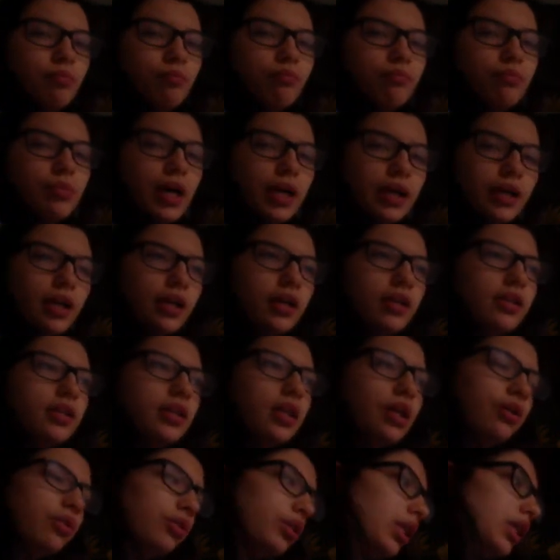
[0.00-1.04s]
viral
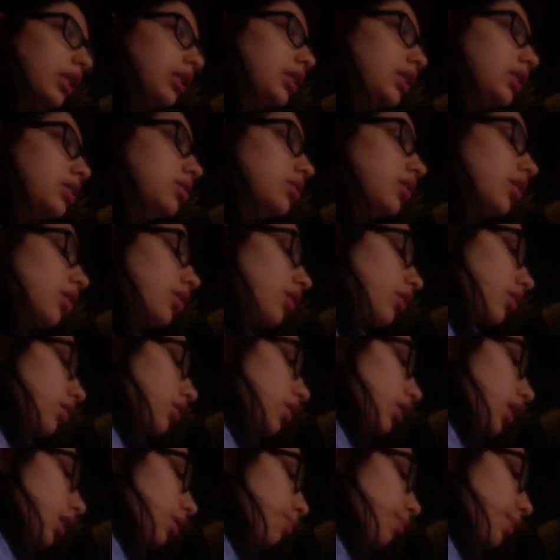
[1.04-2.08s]
thyroiditis
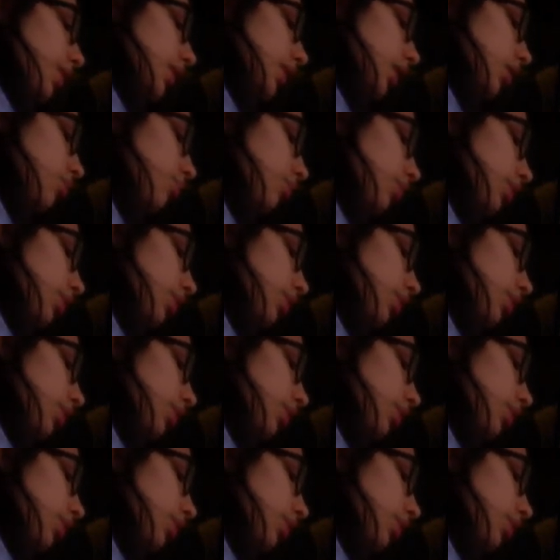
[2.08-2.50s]
that presents